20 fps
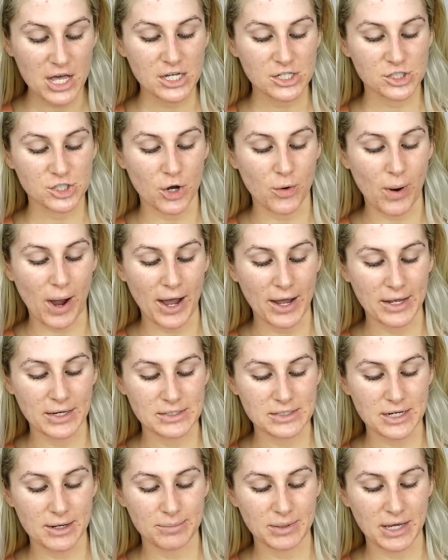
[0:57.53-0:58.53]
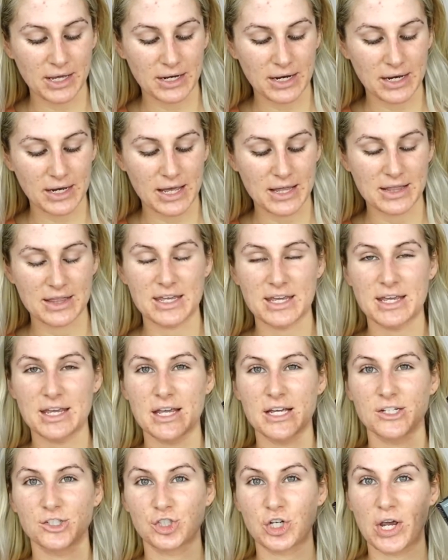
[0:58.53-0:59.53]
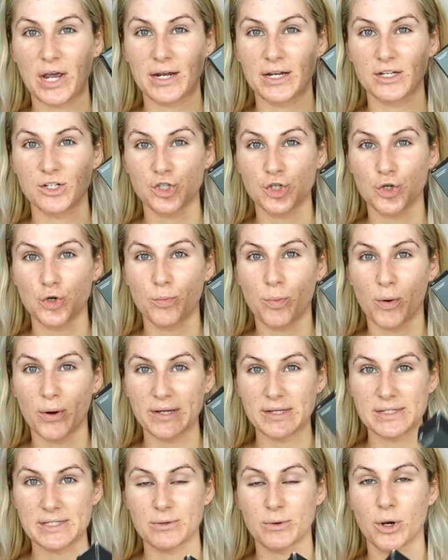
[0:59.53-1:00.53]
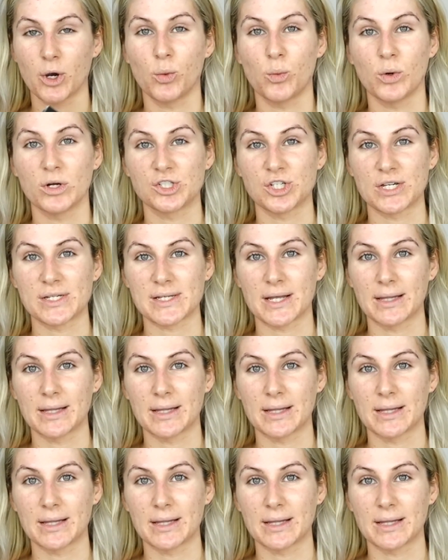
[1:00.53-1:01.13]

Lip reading: So I ended up getting the shade 2.0, which is